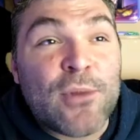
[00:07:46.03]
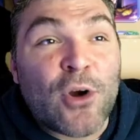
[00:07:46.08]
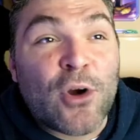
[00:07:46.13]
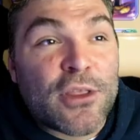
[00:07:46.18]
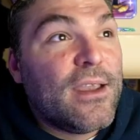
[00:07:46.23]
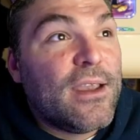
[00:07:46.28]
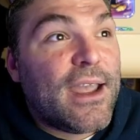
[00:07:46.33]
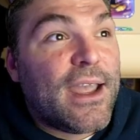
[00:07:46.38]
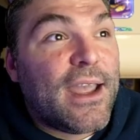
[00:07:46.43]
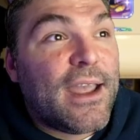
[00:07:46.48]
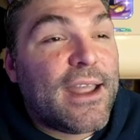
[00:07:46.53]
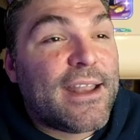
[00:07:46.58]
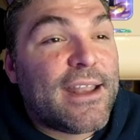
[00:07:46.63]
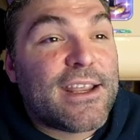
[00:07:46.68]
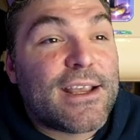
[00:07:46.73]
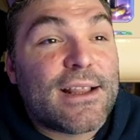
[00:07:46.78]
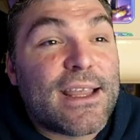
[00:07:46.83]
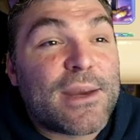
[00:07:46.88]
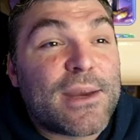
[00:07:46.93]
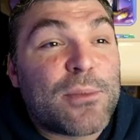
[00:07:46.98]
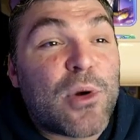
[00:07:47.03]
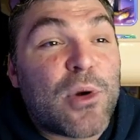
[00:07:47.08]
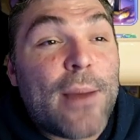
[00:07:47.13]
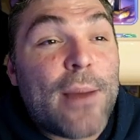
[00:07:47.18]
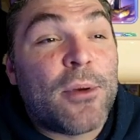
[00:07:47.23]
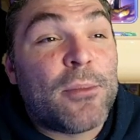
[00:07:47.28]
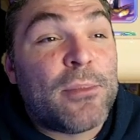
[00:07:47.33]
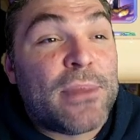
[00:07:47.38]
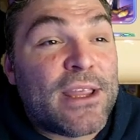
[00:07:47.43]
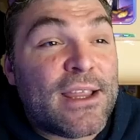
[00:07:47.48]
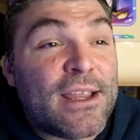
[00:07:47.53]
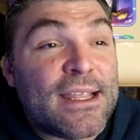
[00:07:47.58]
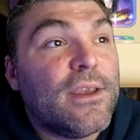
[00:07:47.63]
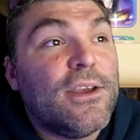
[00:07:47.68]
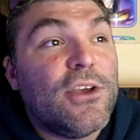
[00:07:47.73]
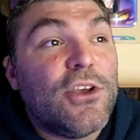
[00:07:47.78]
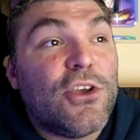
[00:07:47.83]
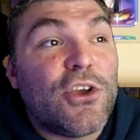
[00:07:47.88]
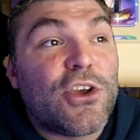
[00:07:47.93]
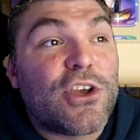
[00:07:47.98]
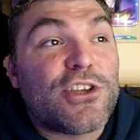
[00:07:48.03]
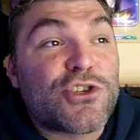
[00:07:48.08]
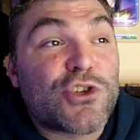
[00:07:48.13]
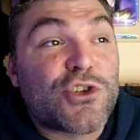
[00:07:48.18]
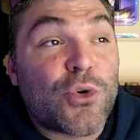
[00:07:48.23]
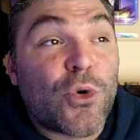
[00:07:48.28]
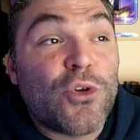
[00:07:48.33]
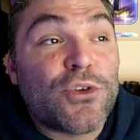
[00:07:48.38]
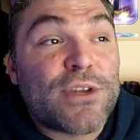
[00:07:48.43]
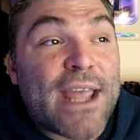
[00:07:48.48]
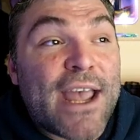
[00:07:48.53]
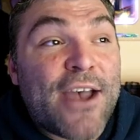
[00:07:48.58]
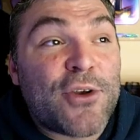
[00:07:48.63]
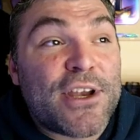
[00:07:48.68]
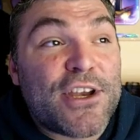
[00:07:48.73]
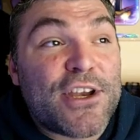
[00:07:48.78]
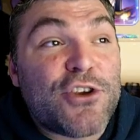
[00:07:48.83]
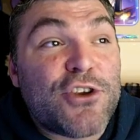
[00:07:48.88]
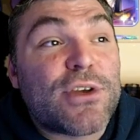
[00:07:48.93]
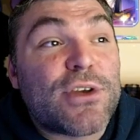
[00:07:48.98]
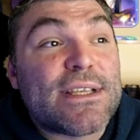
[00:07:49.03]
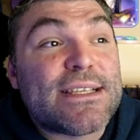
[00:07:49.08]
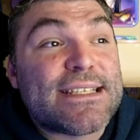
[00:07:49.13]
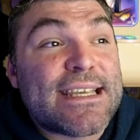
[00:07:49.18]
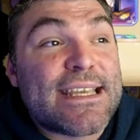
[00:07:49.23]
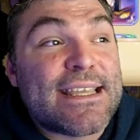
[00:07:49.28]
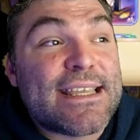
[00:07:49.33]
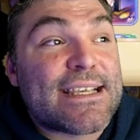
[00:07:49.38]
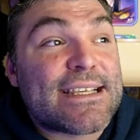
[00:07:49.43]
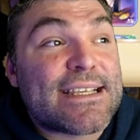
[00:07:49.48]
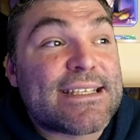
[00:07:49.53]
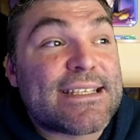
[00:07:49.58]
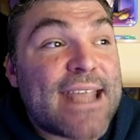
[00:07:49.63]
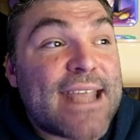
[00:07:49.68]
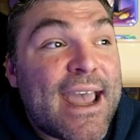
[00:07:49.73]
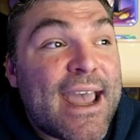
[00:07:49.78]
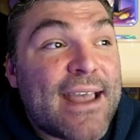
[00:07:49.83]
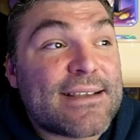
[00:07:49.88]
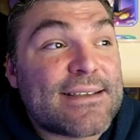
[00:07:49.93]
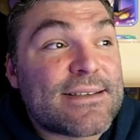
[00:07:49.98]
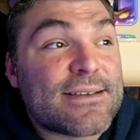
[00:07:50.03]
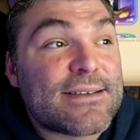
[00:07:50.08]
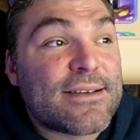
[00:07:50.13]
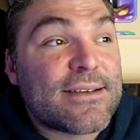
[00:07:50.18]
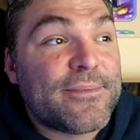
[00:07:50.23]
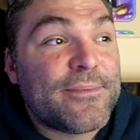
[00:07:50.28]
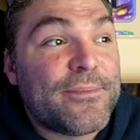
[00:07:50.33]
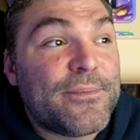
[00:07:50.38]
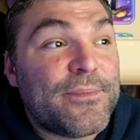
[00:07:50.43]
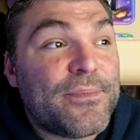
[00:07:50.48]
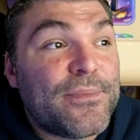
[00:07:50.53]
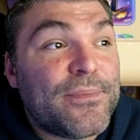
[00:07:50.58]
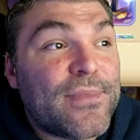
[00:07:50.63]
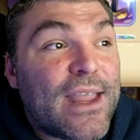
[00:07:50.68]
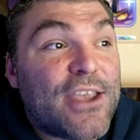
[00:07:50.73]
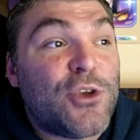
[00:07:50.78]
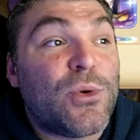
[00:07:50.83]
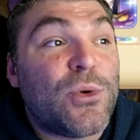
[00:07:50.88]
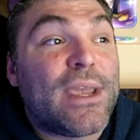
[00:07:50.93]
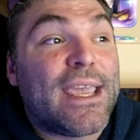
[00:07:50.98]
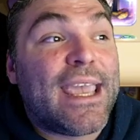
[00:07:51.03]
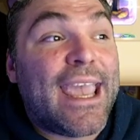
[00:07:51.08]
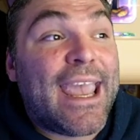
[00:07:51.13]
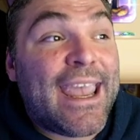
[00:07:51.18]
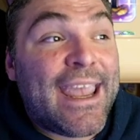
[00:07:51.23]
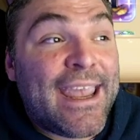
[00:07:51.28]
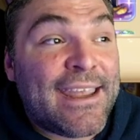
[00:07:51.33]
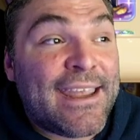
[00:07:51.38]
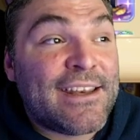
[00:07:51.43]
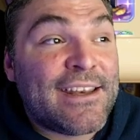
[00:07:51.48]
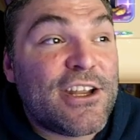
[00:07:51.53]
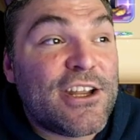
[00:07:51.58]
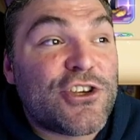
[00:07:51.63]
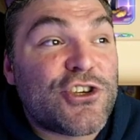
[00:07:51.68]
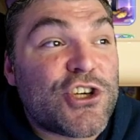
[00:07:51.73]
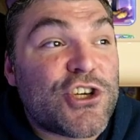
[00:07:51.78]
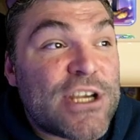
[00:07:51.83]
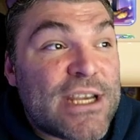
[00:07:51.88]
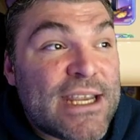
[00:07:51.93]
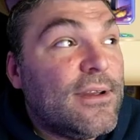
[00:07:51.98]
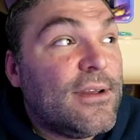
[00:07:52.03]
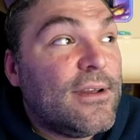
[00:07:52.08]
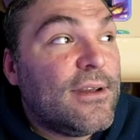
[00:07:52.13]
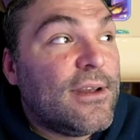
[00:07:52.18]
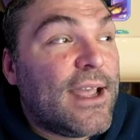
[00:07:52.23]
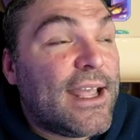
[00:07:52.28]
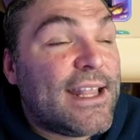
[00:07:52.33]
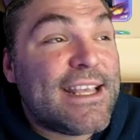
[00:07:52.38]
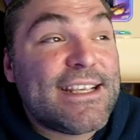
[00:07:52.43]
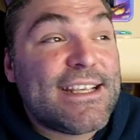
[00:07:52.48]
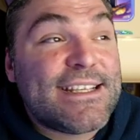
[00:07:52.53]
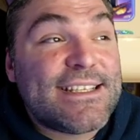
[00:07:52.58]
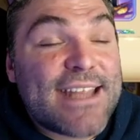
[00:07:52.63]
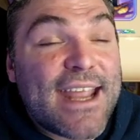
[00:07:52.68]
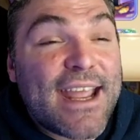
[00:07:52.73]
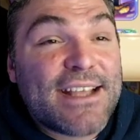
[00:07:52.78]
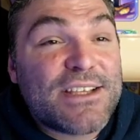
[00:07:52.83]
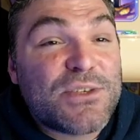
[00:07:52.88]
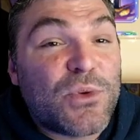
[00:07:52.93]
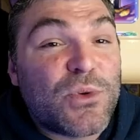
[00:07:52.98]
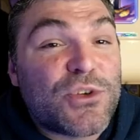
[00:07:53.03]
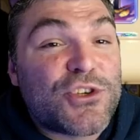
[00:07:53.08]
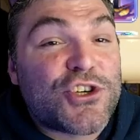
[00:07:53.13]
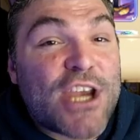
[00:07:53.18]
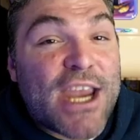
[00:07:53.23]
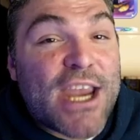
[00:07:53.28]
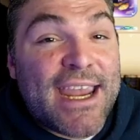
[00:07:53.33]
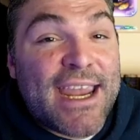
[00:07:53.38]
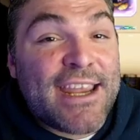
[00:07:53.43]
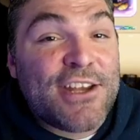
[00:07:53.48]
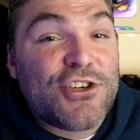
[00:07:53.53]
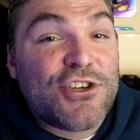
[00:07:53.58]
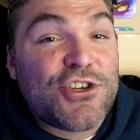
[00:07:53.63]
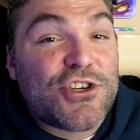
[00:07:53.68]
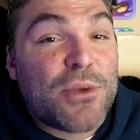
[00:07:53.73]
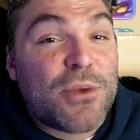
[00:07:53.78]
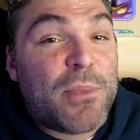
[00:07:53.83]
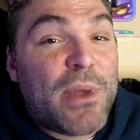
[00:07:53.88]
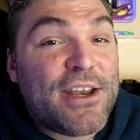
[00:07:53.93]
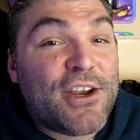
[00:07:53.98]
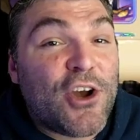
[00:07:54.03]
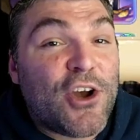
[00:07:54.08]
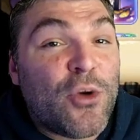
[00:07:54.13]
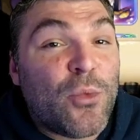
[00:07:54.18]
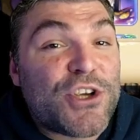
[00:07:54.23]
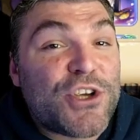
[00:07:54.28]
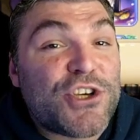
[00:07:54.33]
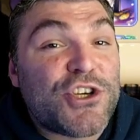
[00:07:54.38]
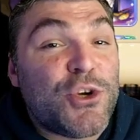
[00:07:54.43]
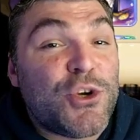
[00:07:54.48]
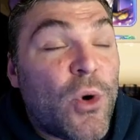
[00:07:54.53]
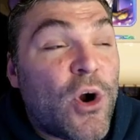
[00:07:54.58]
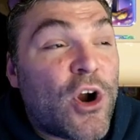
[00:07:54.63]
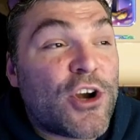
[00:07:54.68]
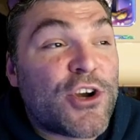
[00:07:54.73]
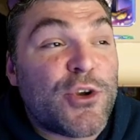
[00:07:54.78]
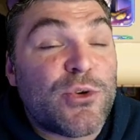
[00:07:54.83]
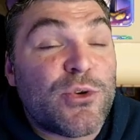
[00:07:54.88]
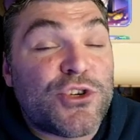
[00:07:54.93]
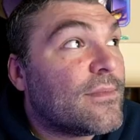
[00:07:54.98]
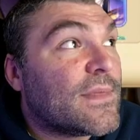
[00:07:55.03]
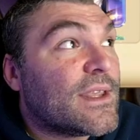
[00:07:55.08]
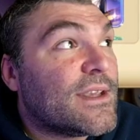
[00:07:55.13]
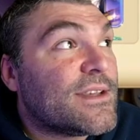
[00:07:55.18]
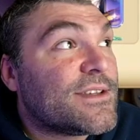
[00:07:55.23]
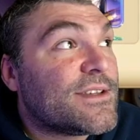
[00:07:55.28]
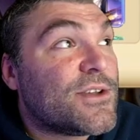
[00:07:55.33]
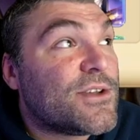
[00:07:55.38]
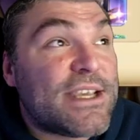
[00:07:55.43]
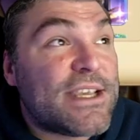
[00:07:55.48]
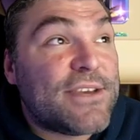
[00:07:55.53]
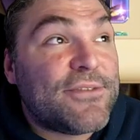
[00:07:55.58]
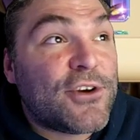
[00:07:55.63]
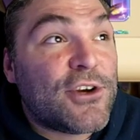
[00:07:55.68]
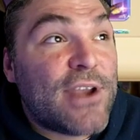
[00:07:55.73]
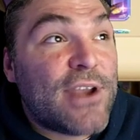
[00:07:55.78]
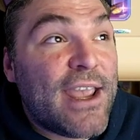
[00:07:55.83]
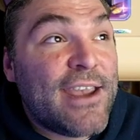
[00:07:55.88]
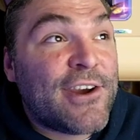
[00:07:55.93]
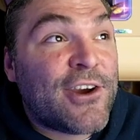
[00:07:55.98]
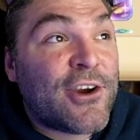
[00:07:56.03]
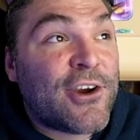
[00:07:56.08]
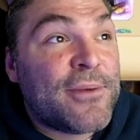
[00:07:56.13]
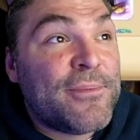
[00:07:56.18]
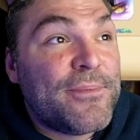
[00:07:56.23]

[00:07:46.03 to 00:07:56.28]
menu and you click probabilities, you can scroll down and you can see the stats that you can achieve. And these stats will change depending on which UR you check. So see, for Jaeger,